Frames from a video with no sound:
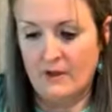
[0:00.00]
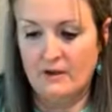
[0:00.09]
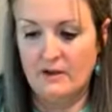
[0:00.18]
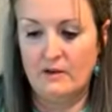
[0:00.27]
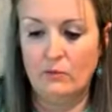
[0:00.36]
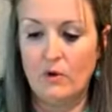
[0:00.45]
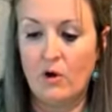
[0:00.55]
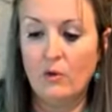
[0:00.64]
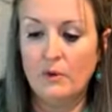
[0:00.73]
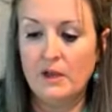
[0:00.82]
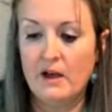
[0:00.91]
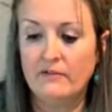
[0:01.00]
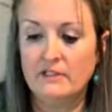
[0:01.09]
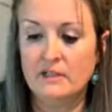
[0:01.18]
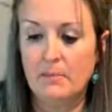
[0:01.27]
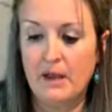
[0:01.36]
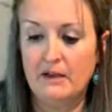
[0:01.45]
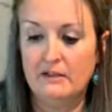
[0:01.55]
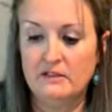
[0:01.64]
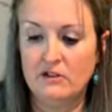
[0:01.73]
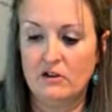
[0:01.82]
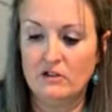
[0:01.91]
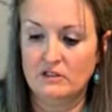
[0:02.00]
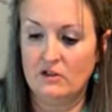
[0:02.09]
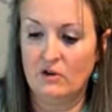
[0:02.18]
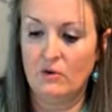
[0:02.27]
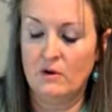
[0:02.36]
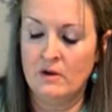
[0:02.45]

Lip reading: And all we have is a bandsaw, so